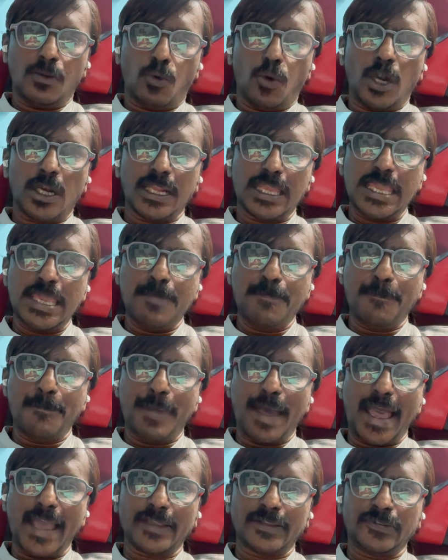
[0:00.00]
What
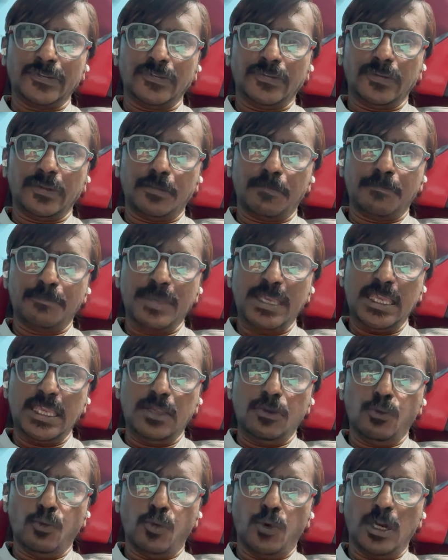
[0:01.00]
impacts
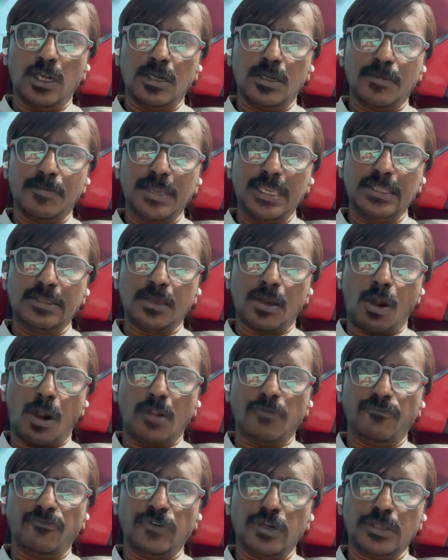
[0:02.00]
me would be the
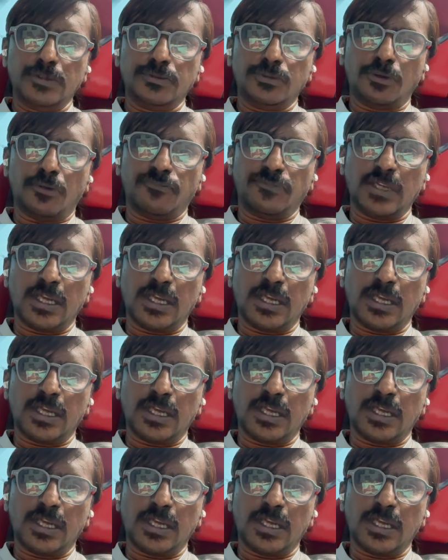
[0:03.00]
confidence of